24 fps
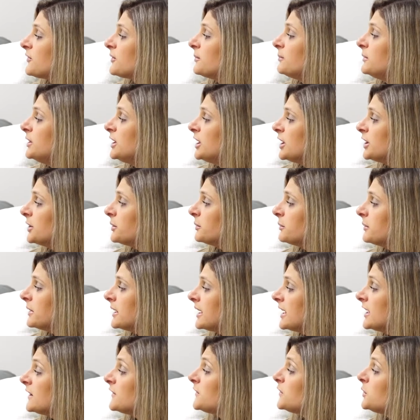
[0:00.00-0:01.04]
from you?
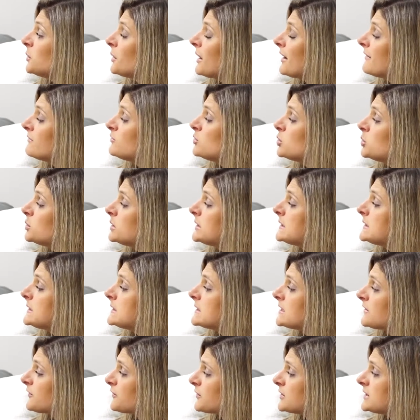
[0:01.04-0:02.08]
If you have noticed
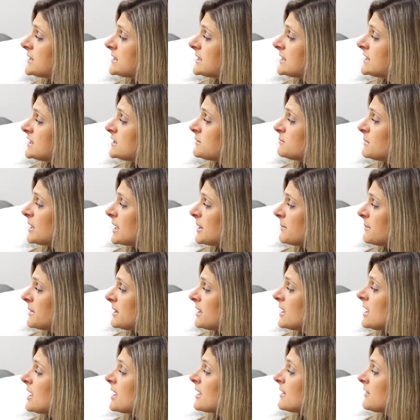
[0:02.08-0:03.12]
differences,
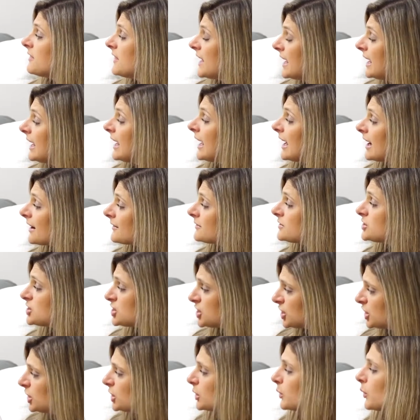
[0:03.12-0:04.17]
maybe they have
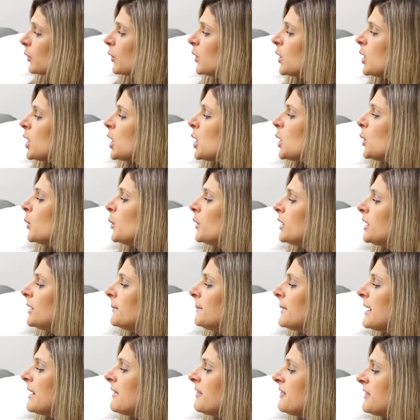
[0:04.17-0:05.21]
too. What
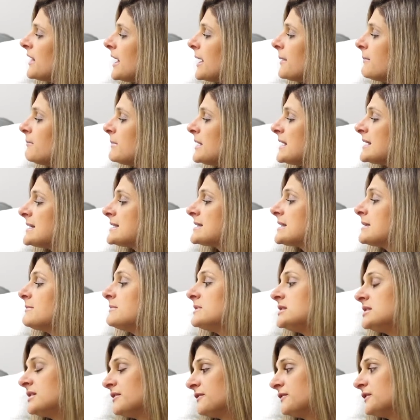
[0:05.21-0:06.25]
about them makes
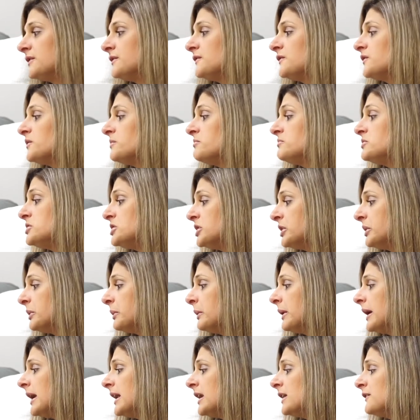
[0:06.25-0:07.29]
them different from
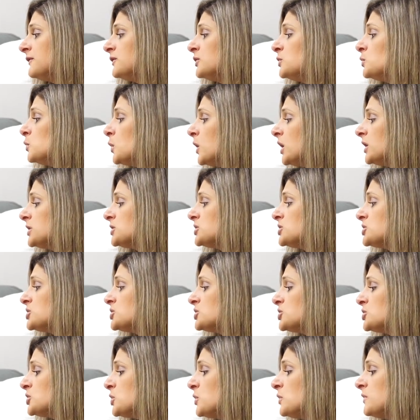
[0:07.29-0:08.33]
you? And if you want to
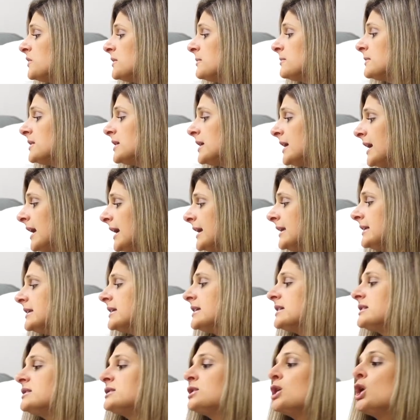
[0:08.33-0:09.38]
show them
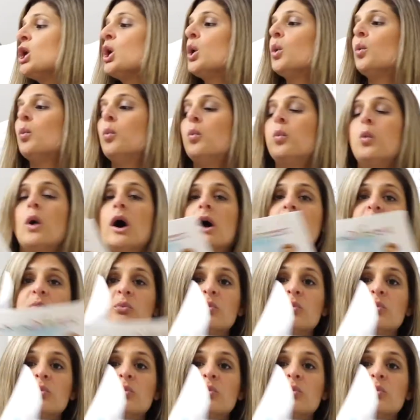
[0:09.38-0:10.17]
kindness, what